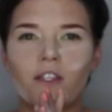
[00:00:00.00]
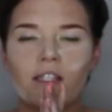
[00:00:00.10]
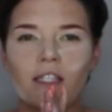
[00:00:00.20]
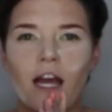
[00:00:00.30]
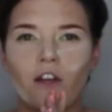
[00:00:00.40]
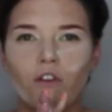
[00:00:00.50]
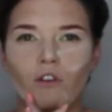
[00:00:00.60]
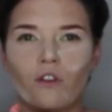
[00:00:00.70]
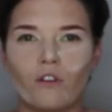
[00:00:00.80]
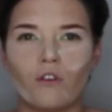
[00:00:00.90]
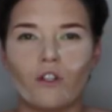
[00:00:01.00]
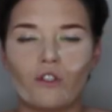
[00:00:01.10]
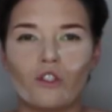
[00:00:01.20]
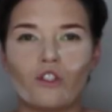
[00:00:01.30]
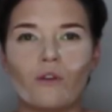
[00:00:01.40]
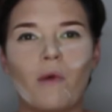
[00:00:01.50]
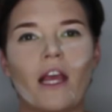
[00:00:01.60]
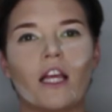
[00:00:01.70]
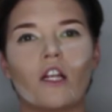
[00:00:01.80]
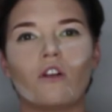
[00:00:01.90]
this down her throat to
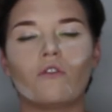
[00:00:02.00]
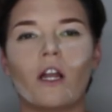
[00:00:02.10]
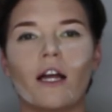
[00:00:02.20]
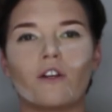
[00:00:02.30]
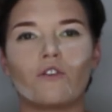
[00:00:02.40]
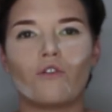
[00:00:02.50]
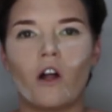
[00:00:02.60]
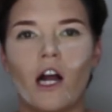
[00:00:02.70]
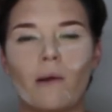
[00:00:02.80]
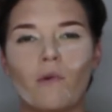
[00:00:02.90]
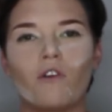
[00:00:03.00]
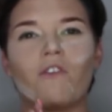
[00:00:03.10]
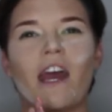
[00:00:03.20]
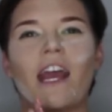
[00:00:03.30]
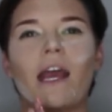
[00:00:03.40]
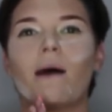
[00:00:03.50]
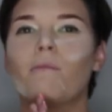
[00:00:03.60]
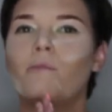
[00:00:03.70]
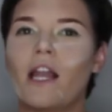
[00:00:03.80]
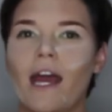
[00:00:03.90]
make it look like a crime of a
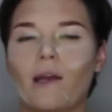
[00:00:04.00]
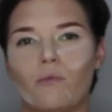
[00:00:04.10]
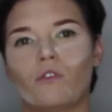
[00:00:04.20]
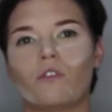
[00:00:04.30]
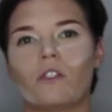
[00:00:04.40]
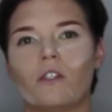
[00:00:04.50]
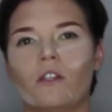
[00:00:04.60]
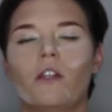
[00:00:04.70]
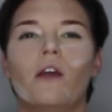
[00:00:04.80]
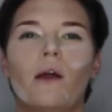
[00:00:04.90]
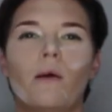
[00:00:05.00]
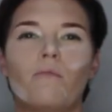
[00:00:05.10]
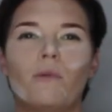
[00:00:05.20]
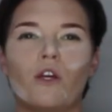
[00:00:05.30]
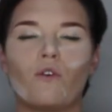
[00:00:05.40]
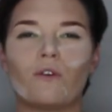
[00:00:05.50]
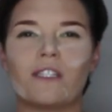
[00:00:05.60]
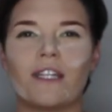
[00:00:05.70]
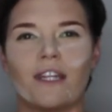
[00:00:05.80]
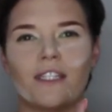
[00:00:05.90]
black person,
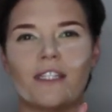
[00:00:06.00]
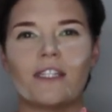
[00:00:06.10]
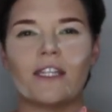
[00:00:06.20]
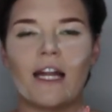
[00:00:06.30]
because this is the